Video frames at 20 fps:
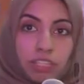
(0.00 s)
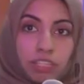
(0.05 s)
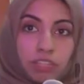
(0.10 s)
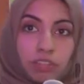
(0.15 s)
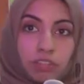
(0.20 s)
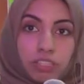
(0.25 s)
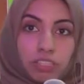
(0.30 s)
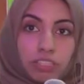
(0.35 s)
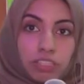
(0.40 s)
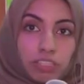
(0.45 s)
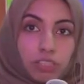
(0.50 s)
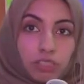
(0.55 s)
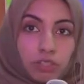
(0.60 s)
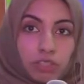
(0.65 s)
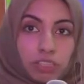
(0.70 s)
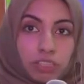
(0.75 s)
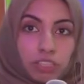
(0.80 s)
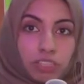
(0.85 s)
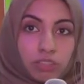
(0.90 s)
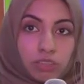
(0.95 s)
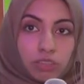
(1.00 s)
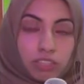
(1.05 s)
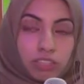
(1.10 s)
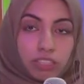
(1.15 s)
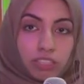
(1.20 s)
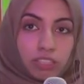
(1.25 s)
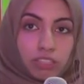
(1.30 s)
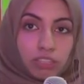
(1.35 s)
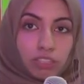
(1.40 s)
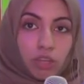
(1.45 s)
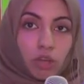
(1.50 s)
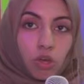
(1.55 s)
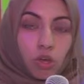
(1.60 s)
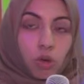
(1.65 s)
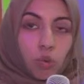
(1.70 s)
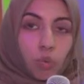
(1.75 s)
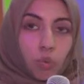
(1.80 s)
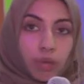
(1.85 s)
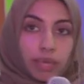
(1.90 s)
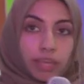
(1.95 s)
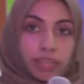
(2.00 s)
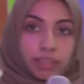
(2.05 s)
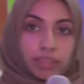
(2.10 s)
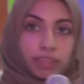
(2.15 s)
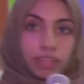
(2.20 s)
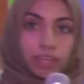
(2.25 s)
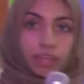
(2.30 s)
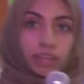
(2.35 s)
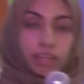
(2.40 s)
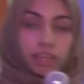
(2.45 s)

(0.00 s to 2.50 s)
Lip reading: increases or decreases with